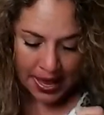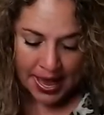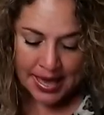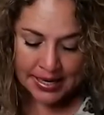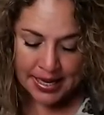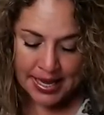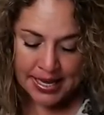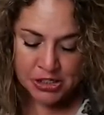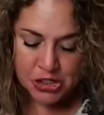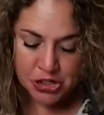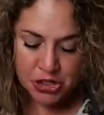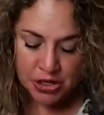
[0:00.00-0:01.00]
An
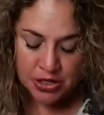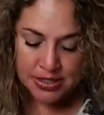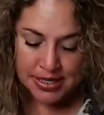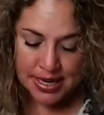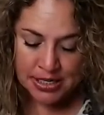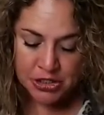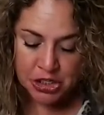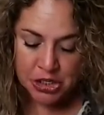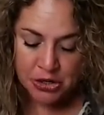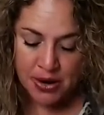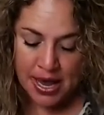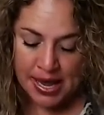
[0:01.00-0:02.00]
inch turns
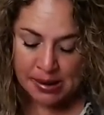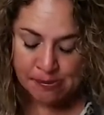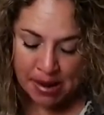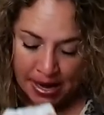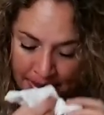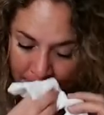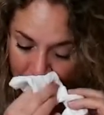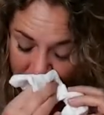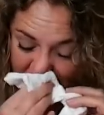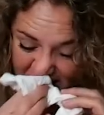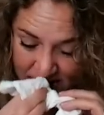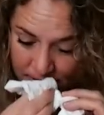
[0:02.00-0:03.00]
into a
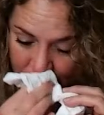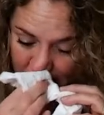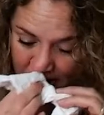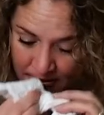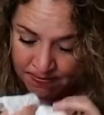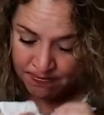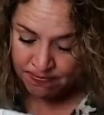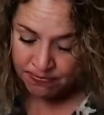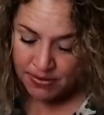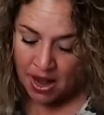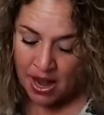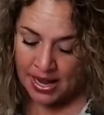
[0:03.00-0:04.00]
mile.
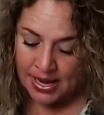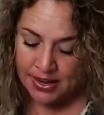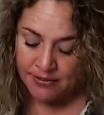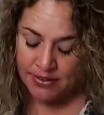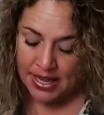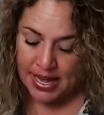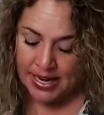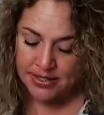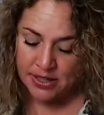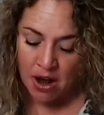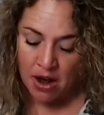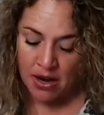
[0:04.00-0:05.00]
I've a
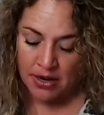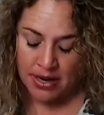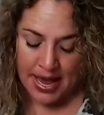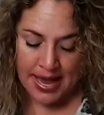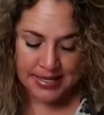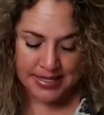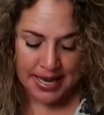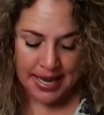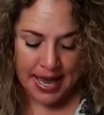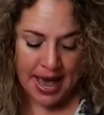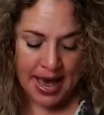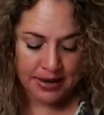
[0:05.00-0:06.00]
dog and a
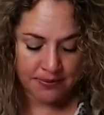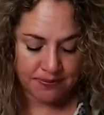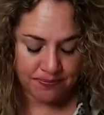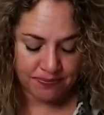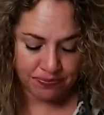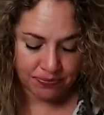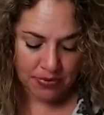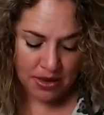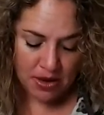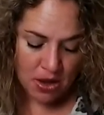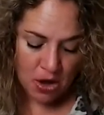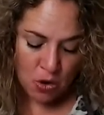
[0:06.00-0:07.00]
cat.
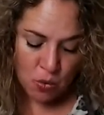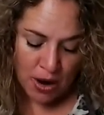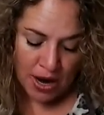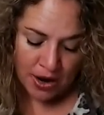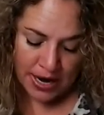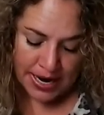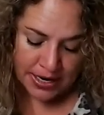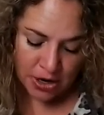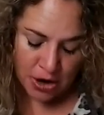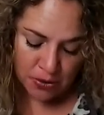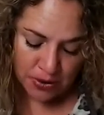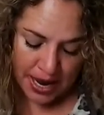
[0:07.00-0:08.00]
Wear a
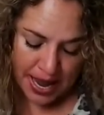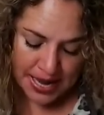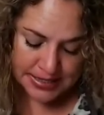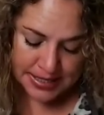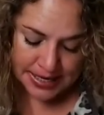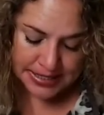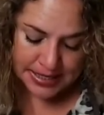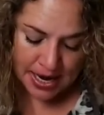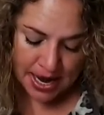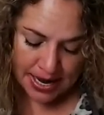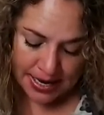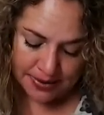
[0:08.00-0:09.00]
coat and a
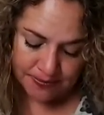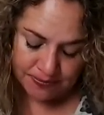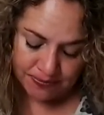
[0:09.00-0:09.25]
tie.